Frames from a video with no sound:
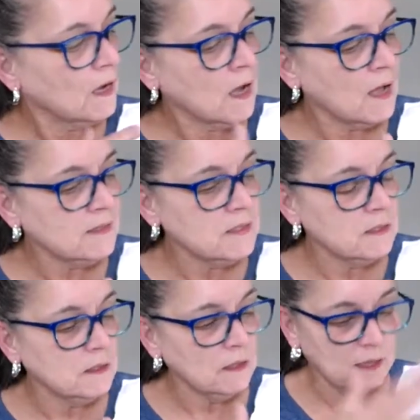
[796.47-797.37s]
cut
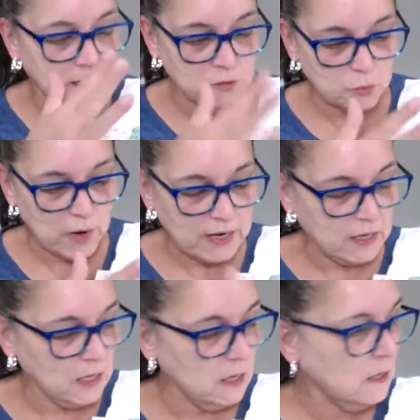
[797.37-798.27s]
and
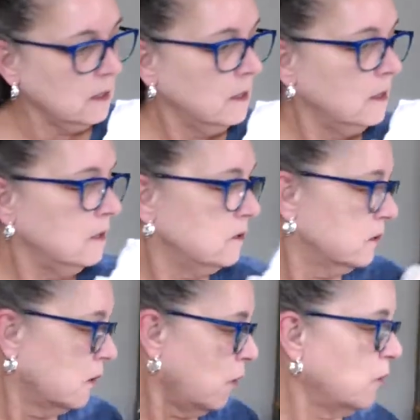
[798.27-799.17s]
ready to
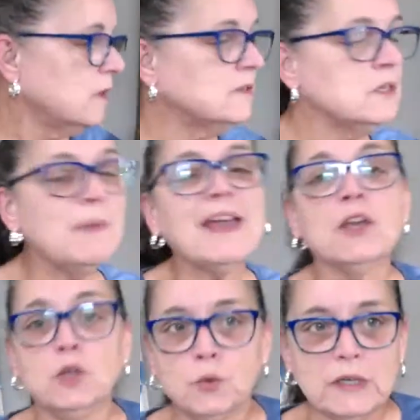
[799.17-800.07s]
go to make a
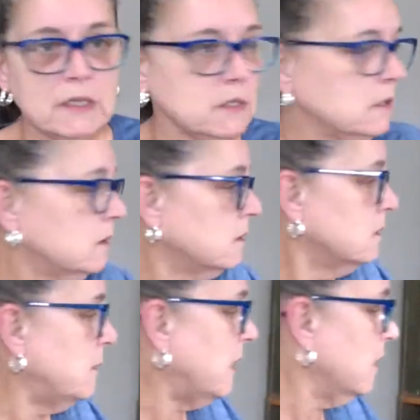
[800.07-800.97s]
unit, on